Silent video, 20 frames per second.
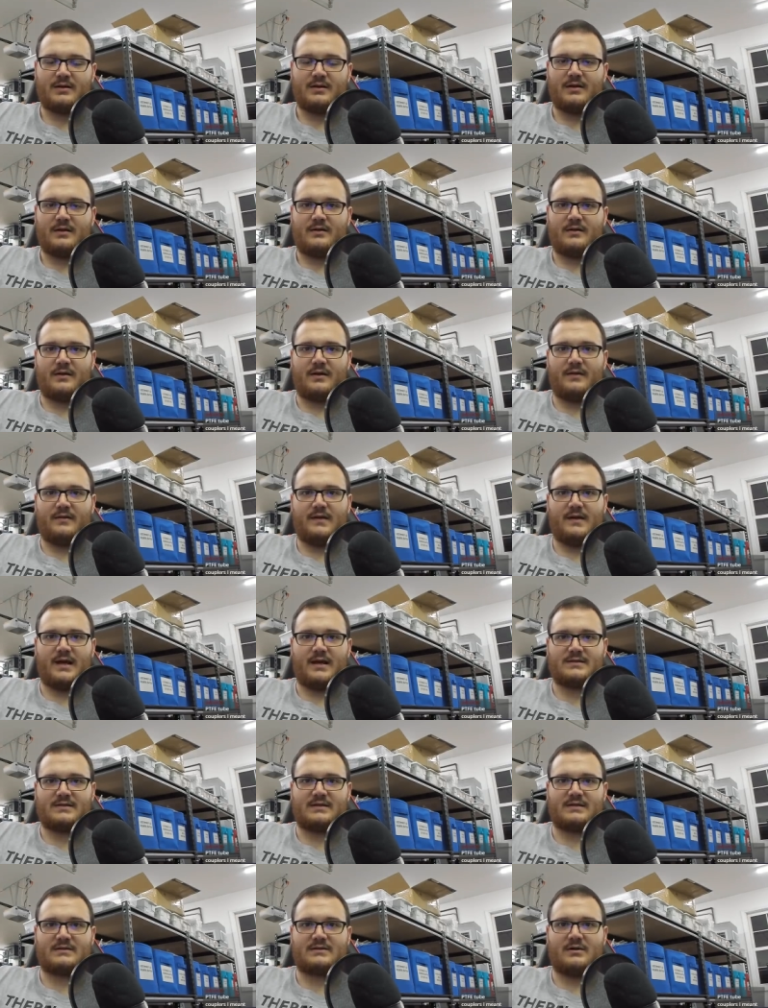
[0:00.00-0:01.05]
on the
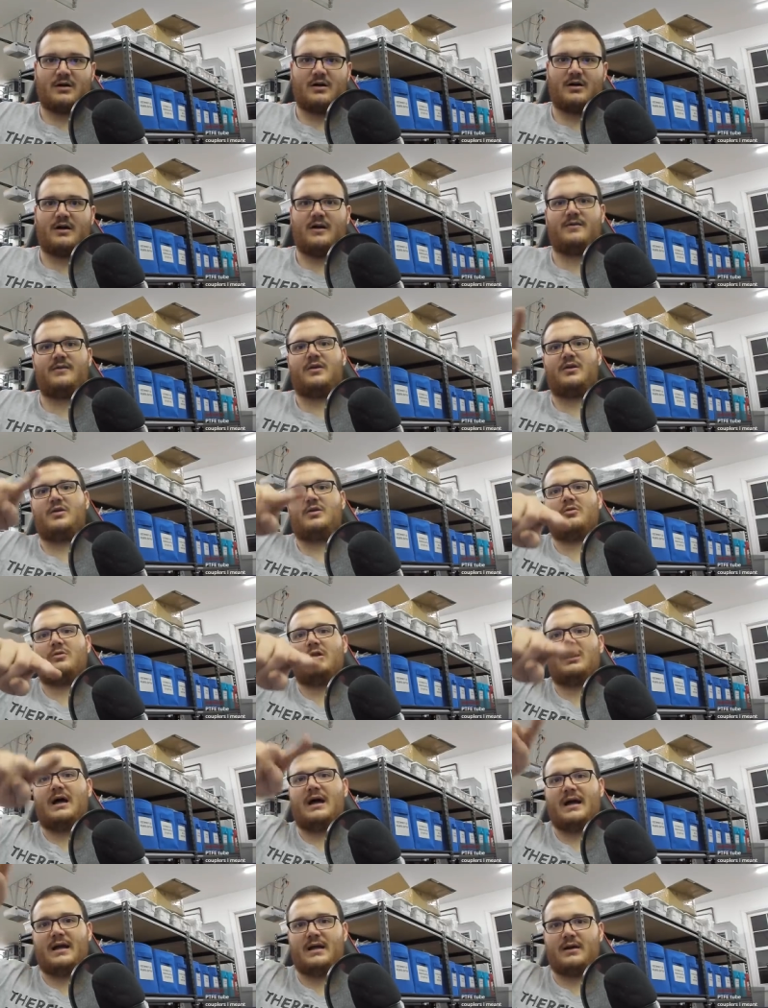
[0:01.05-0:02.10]
SSR, and then your
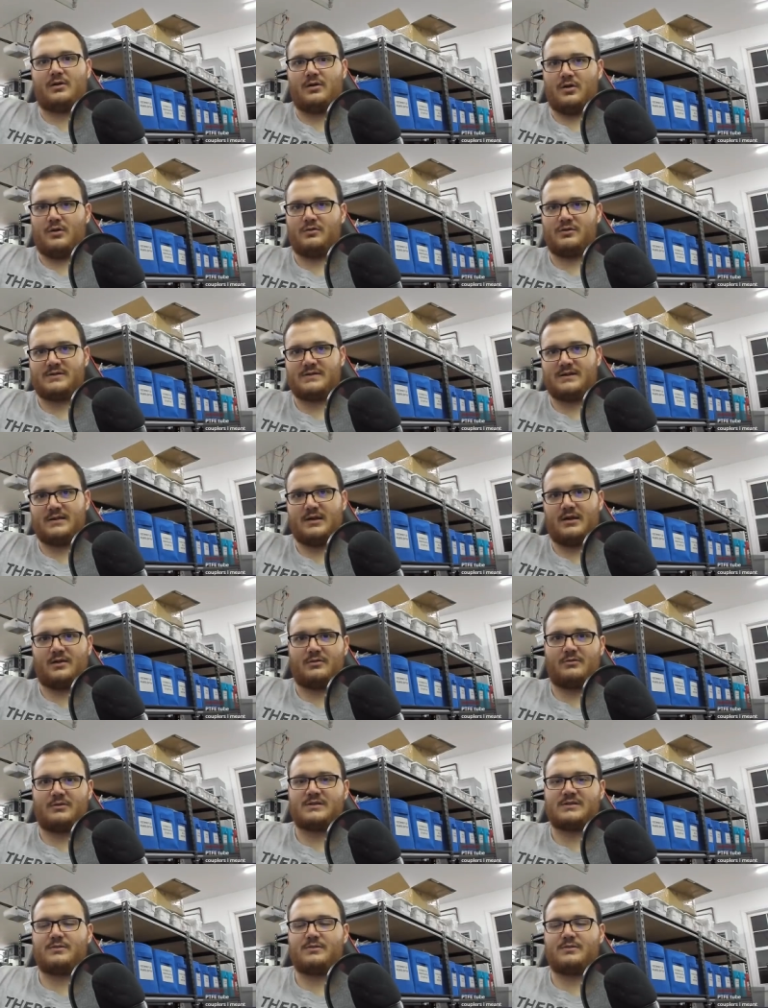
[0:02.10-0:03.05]
line goes to the other one.